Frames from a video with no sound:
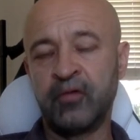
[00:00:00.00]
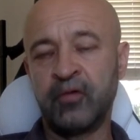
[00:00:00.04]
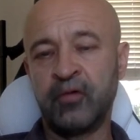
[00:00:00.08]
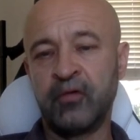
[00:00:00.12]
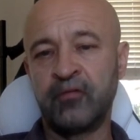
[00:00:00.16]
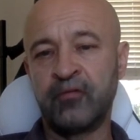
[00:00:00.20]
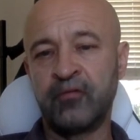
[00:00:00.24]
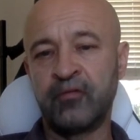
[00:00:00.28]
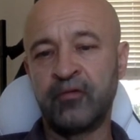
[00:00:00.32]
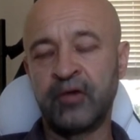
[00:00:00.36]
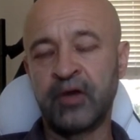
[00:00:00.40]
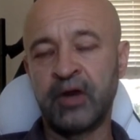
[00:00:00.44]

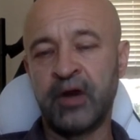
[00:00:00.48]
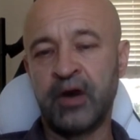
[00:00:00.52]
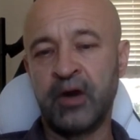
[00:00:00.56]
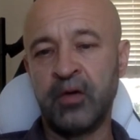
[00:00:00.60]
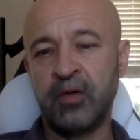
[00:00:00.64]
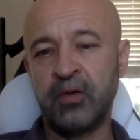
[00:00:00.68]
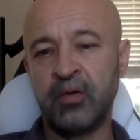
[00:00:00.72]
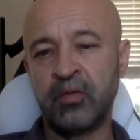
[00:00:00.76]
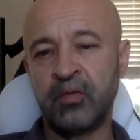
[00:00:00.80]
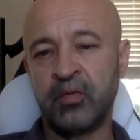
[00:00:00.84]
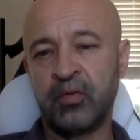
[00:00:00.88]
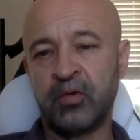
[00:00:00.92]
of,
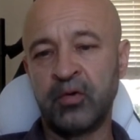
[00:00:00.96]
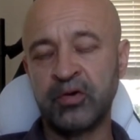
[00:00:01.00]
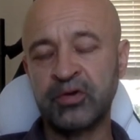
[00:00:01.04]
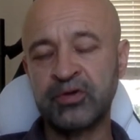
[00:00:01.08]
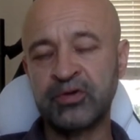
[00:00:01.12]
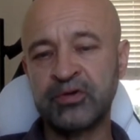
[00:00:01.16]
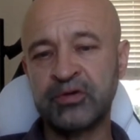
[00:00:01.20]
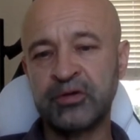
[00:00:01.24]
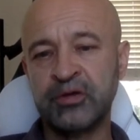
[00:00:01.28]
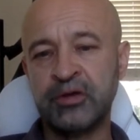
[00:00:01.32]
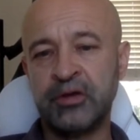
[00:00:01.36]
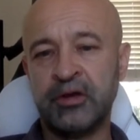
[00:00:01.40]
how it
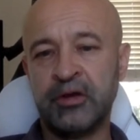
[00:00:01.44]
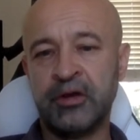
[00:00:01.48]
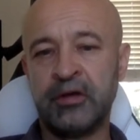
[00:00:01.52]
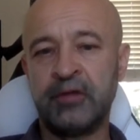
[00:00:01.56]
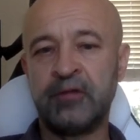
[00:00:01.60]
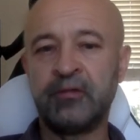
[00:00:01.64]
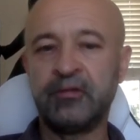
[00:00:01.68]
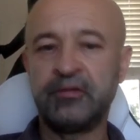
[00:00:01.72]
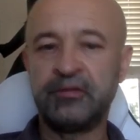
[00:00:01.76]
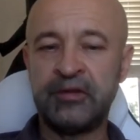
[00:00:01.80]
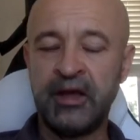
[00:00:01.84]
works, uh,